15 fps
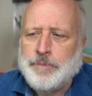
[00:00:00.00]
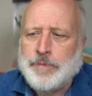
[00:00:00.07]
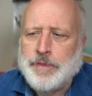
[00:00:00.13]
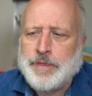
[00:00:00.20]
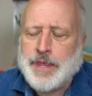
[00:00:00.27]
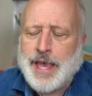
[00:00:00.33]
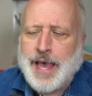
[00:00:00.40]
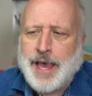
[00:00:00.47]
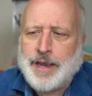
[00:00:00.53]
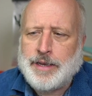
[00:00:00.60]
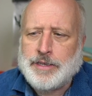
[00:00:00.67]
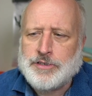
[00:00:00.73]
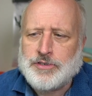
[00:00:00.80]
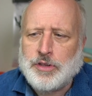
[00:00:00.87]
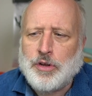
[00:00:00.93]
that
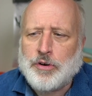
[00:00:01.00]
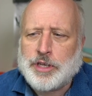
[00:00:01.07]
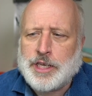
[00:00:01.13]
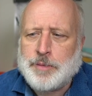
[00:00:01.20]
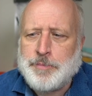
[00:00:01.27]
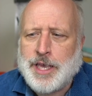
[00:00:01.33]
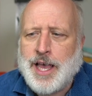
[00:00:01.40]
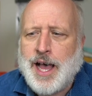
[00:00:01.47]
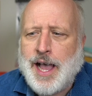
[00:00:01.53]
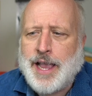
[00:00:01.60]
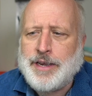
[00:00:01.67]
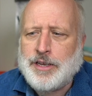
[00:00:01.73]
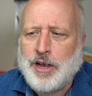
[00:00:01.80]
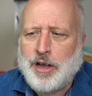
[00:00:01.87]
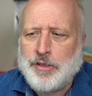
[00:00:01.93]
is lurking
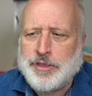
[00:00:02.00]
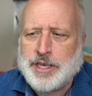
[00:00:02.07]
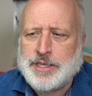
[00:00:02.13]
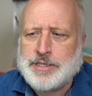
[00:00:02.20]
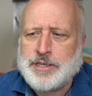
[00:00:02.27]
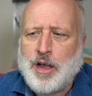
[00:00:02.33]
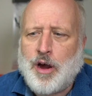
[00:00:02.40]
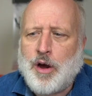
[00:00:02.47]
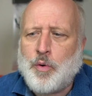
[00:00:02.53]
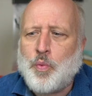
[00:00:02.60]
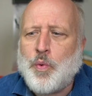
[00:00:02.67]
behind all this are,